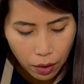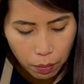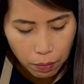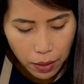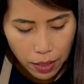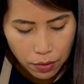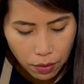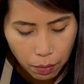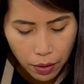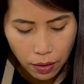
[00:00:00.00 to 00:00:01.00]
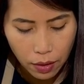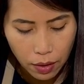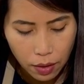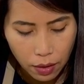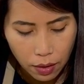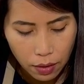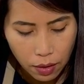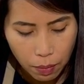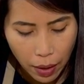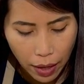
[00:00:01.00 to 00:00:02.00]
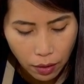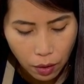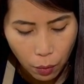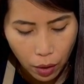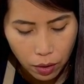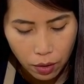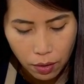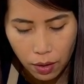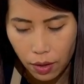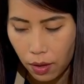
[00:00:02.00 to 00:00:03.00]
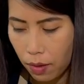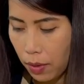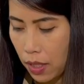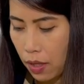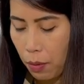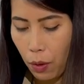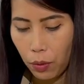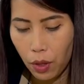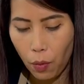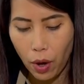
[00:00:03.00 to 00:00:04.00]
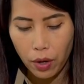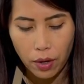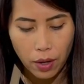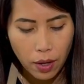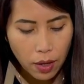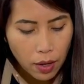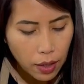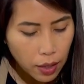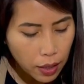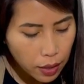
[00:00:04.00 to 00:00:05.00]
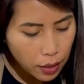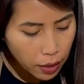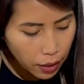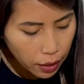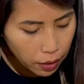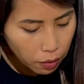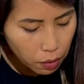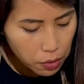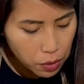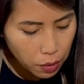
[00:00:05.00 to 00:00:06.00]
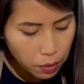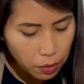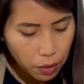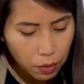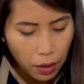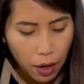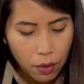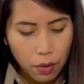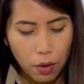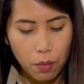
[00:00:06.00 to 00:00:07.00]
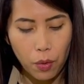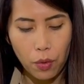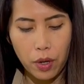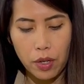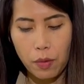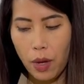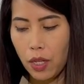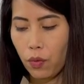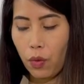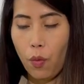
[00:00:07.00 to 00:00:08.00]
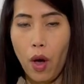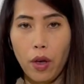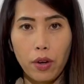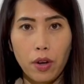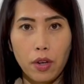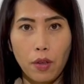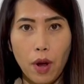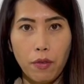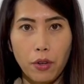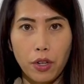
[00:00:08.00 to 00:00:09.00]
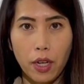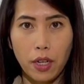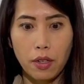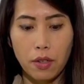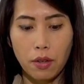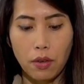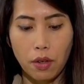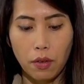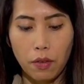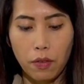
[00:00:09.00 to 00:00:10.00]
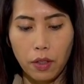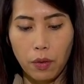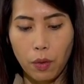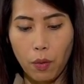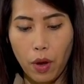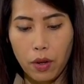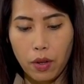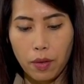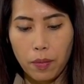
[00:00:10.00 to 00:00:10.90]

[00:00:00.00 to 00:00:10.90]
It'll be easier to put the bag, the water that's going to be holding the water in, and also allow more space for water, you know, after you're done, so you can fill it with water.